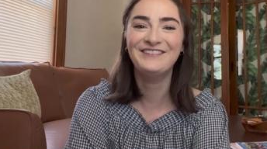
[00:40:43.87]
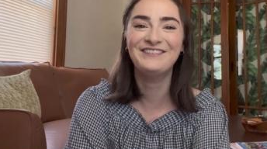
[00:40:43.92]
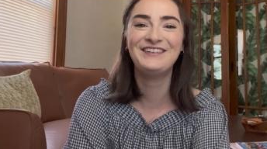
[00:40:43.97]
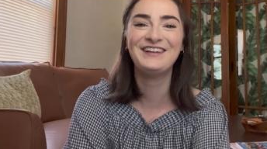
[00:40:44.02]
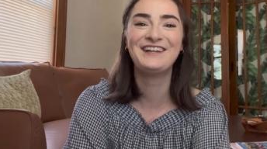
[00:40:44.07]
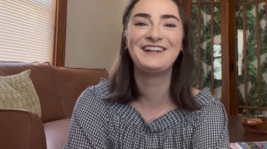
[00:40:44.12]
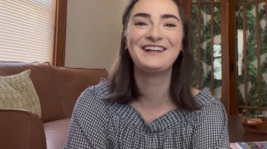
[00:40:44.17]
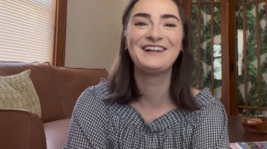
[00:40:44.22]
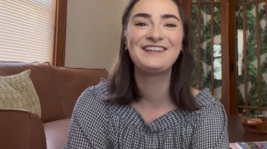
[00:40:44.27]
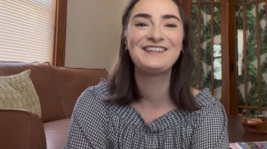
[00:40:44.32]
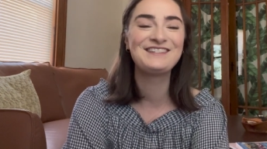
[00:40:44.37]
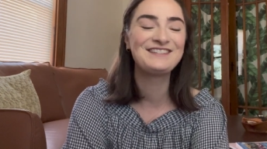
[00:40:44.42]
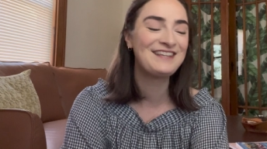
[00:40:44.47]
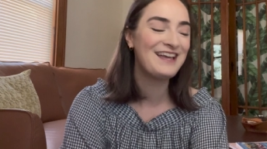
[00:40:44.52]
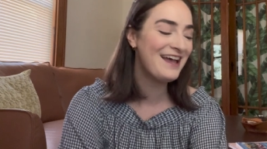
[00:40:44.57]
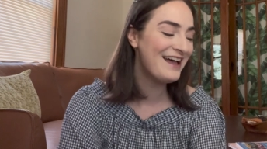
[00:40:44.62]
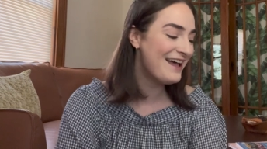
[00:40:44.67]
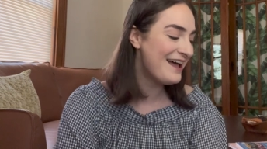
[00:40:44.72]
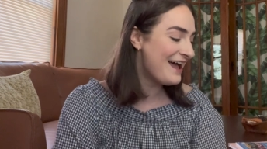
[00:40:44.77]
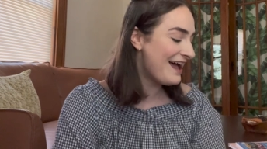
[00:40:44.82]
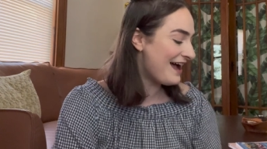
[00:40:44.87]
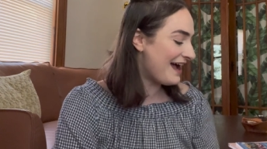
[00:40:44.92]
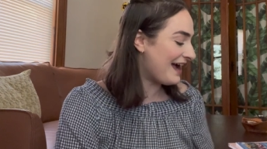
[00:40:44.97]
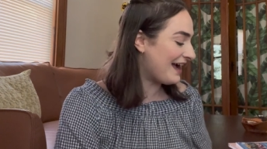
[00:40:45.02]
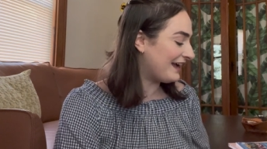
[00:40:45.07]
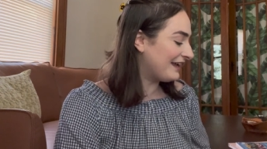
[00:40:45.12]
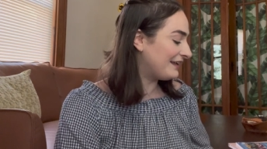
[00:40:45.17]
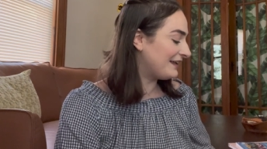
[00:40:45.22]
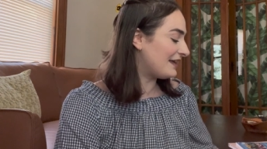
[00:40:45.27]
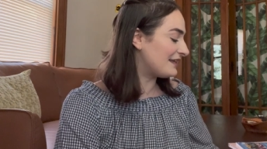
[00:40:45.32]
because
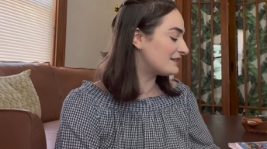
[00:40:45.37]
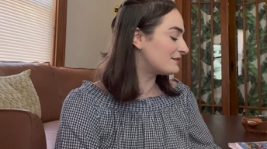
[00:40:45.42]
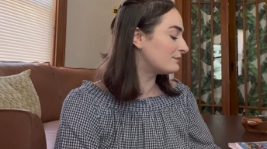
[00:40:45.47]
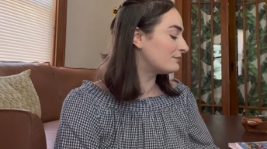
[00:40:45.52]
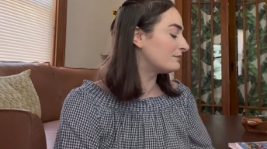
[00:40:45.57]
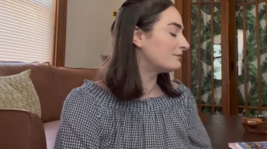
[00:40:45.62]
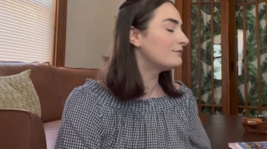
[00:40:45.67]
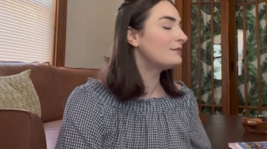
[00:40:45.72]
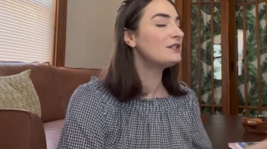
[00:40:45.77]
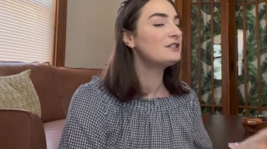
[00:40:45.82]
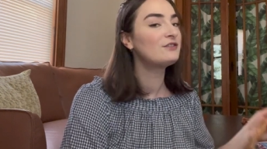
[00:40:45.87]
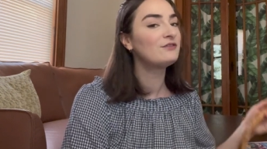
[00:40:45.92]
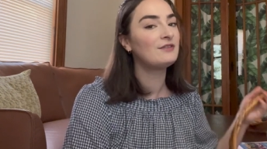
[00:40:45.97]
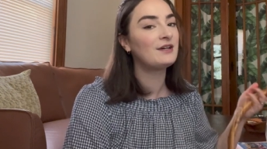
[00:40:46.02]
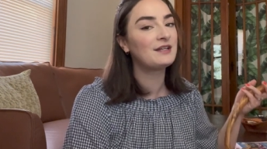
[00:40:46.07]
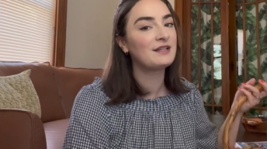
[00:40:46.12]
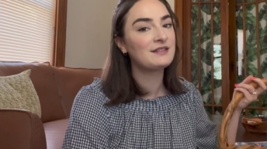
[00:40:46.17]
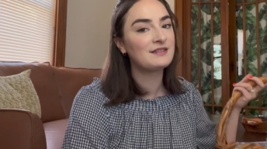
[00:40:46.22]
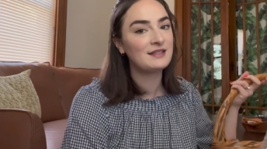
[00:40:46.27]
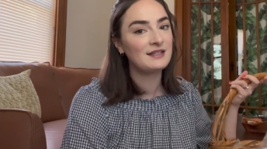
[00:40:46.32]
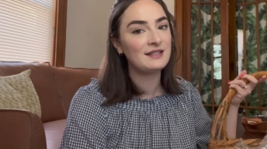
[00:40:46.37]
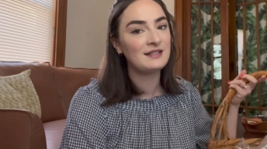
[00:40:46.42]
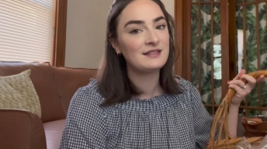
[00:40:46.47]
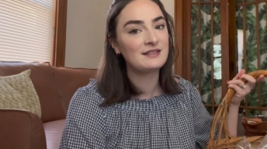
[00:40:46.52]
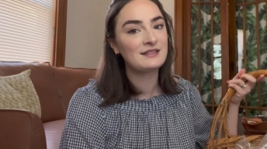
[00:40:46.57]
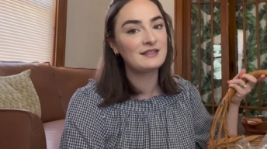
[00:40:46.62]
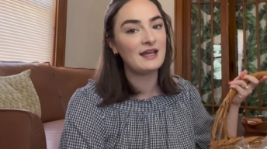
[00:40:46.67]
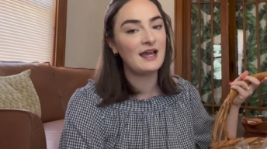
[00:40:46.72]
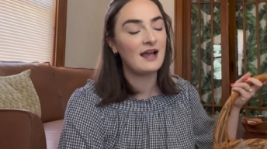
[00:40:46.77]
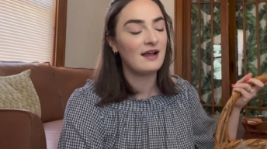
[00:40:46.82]
I, as much fun as it is
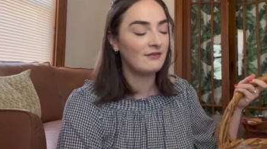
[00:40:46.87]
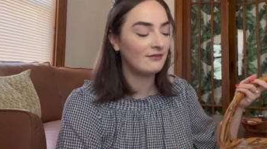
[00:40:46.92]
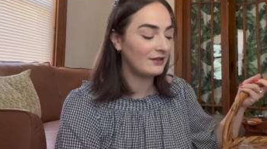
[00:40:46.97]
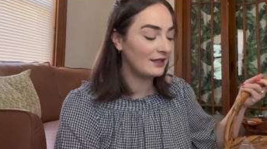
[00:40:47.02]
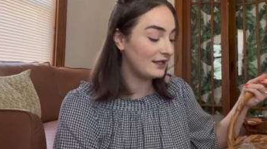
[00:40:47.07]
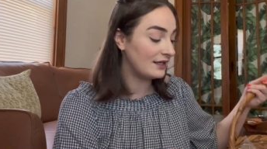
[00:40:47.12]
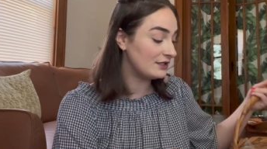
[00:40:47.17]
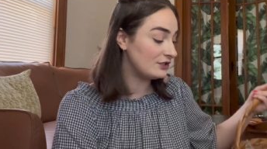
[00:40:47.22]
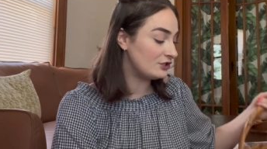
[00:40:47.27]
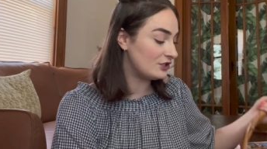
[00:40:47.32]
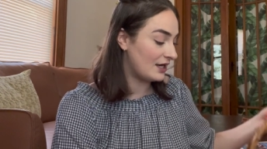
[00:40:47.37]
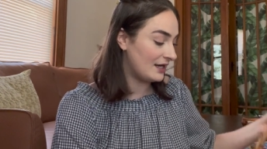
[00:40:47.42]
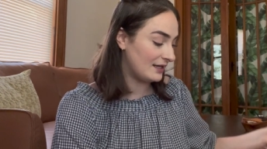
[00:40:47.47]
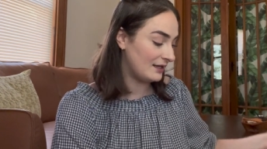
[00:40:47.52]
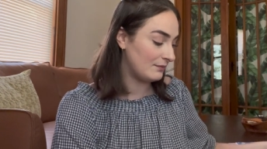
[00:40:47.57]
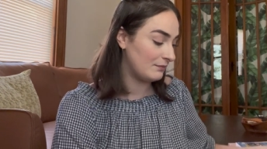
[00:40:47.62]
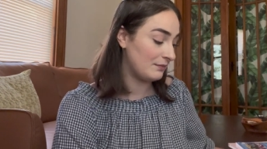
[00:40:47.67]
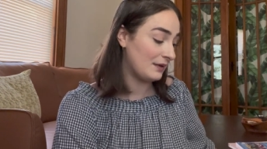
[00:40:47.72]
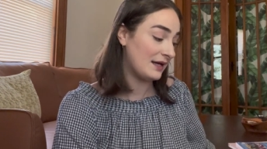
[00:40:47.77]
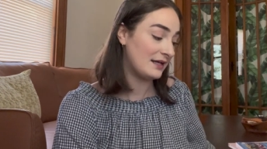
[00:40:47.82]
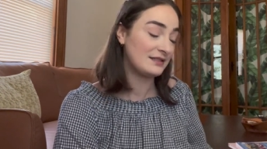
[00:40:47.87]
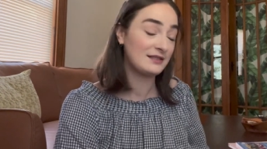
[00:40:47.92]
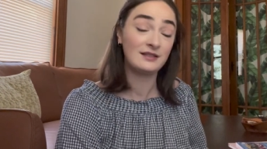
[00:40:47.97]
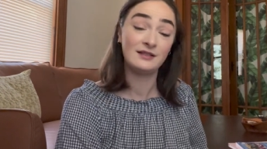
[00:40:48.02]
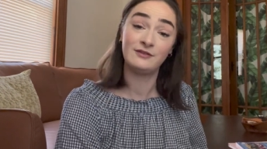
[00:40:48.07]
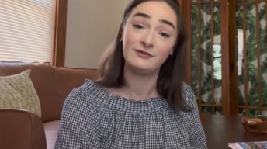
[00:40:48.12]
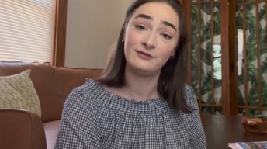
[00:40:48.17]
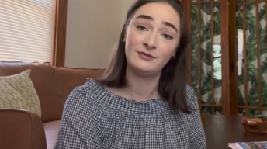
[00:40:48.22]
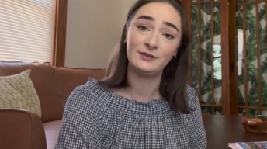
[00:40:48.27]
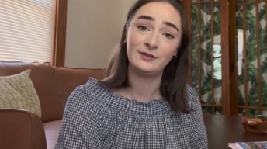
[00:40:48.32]
to have like a giant
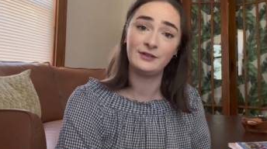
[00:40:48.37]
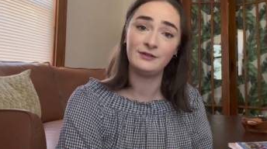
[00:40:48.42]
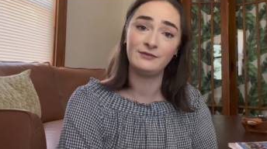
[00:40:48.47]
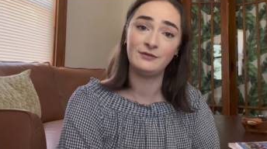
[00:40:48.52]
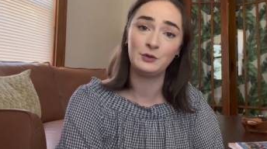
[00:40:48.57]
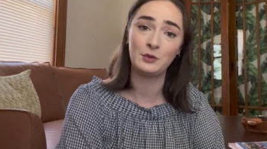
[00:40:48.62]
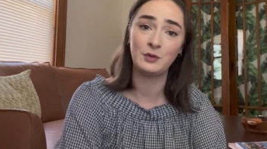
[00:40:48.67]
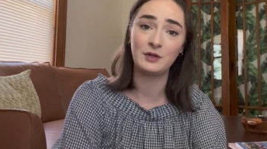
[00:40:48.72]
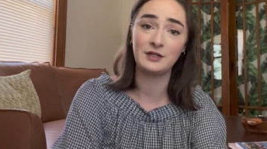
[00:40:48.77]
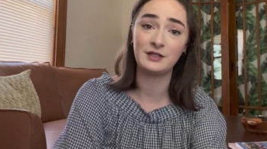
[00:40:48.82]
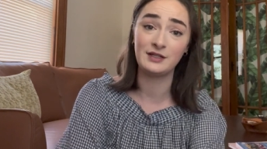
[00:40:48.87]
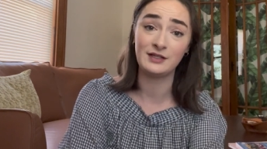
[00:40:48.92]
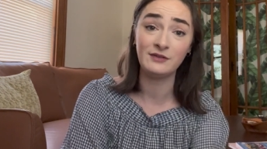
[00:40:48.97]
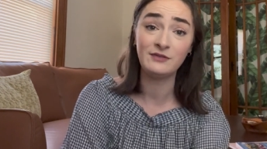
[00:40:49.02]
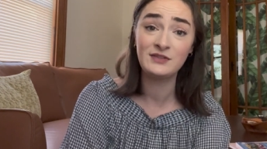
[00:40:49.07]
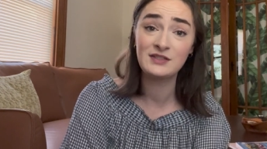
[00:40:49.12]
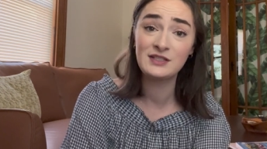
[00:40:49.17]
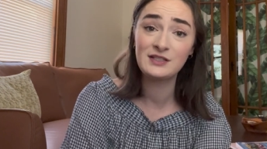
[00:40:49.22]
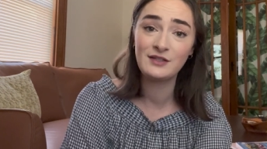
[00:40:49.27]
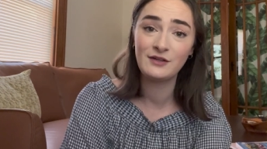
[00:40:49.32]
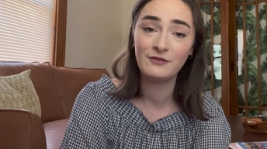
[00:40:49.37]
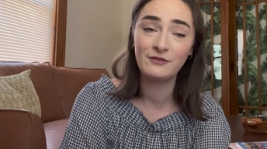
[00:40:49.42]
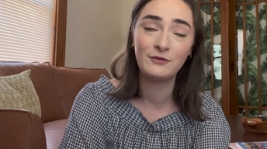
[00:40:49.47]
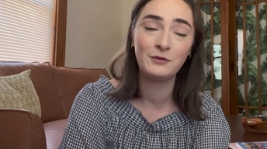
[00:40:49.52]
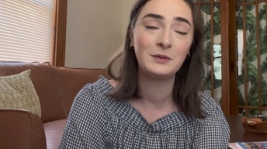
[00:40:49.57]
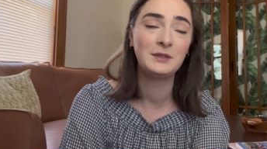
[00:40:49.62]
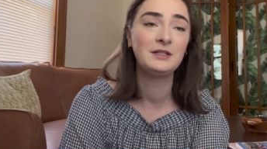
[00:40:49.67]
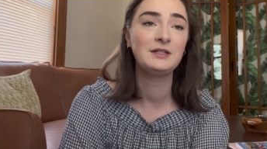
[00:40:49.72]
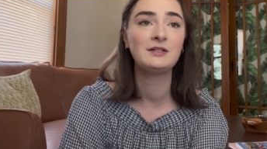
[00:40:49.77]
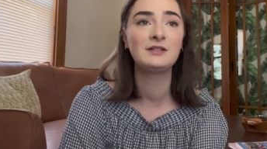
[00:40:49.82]
basket full of your gifts
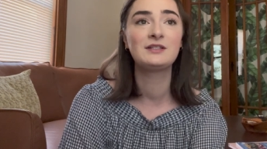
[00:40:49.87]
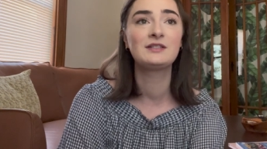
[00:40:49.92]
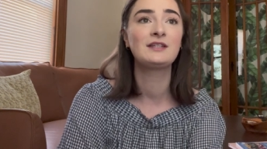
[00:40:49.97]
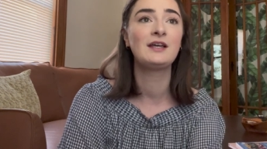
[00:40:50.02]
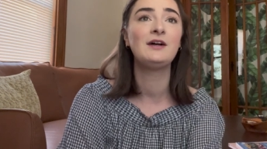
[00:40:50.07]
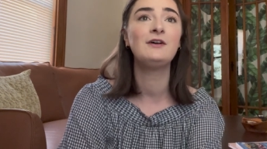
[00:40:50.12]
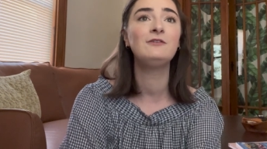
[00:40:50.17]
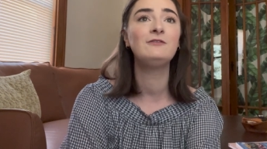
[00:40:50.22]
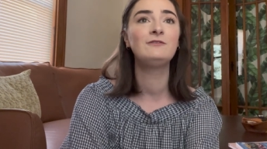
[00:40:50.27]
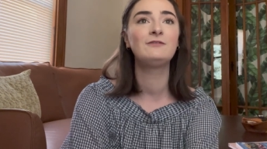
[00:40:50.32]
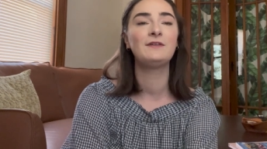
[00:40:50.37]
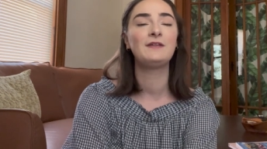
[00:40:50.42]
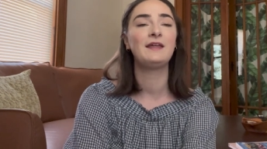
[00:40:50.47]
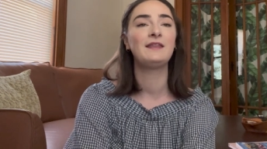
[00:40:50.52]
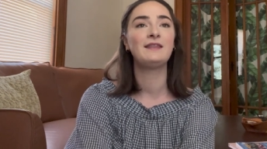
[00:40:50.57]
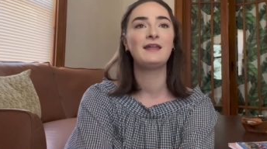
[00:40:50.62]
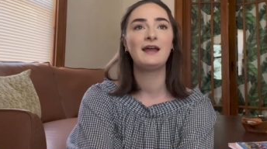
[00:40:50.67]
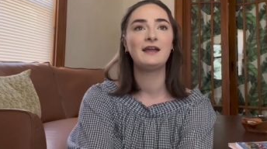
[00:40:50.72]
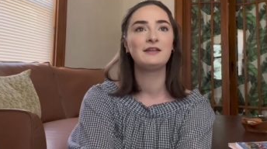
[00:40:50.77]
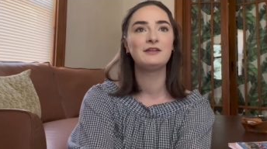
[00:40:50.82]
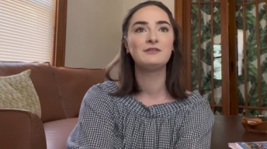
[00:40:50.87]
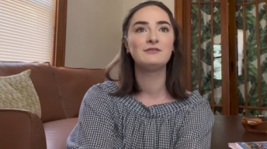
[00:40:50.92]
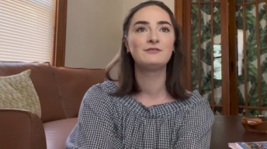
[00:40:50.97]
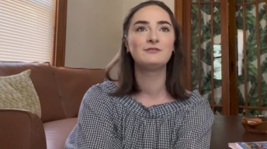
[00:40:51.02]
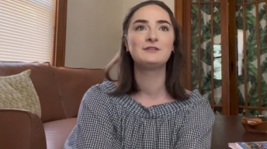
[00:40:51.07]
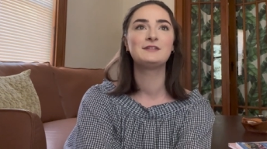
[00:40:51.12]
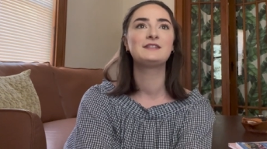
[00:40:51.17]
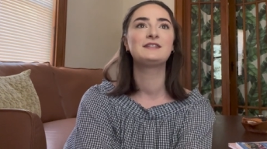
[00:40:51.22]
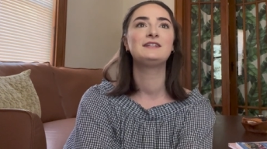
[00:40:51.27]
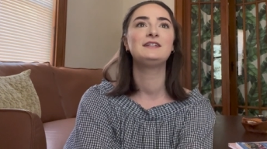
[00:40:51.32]
for yourself and that you've
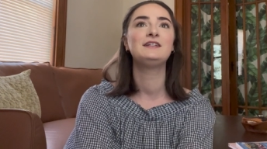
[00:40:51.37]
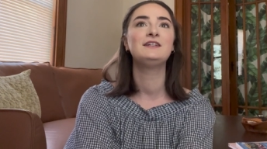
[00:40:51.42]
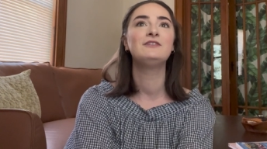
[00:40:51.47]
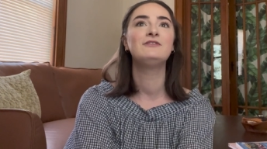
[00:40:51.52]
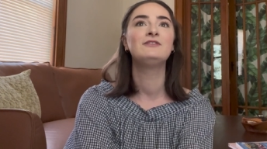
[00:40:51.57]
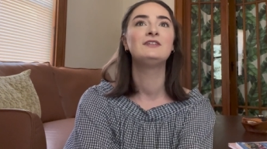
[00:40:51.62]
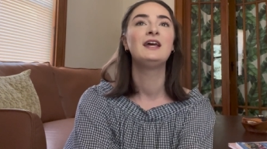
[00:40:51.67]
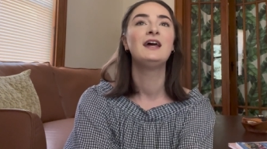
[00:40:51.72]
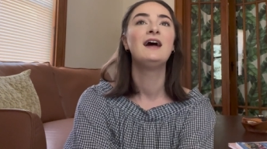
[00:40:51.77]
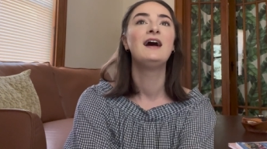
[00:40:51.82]
received,